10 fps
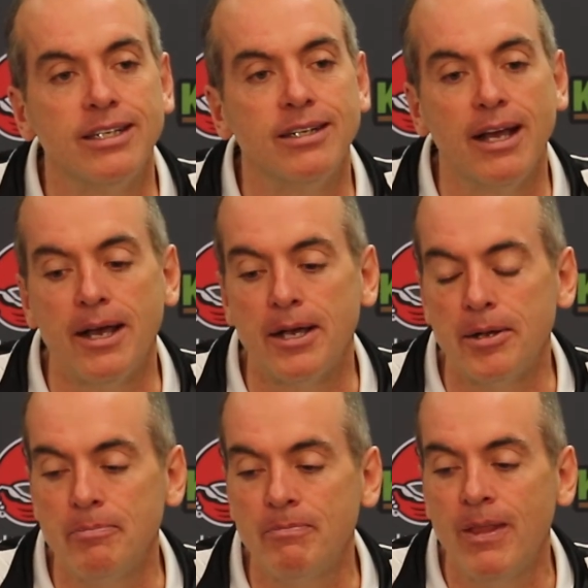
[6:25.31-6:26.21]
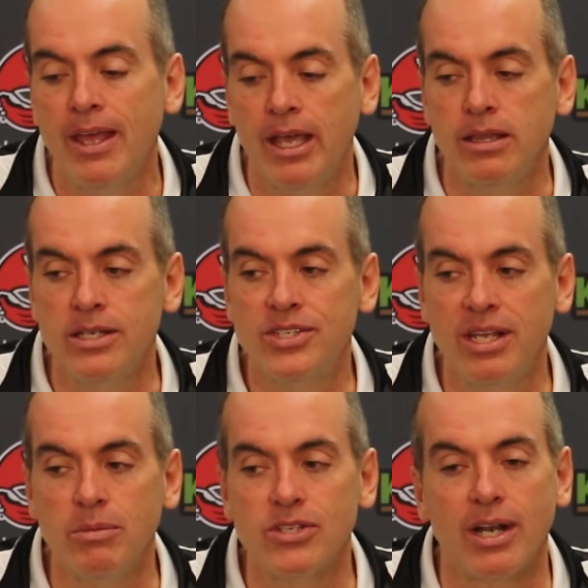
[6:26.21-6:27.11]
And, um, and this
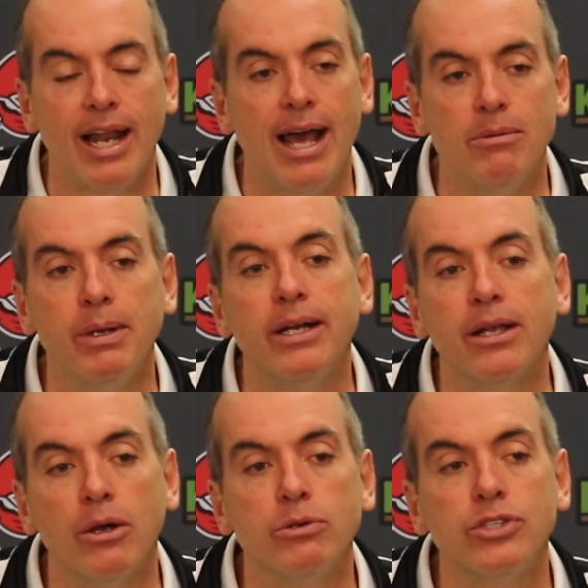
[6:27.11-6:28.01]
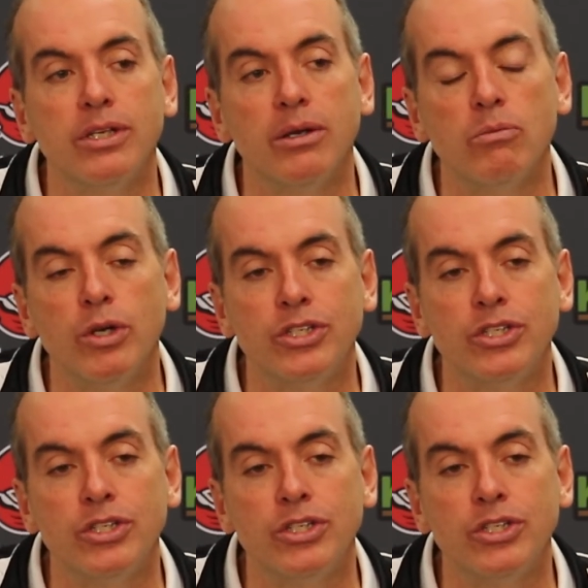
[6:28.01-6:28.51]
team has allowed me to coach them,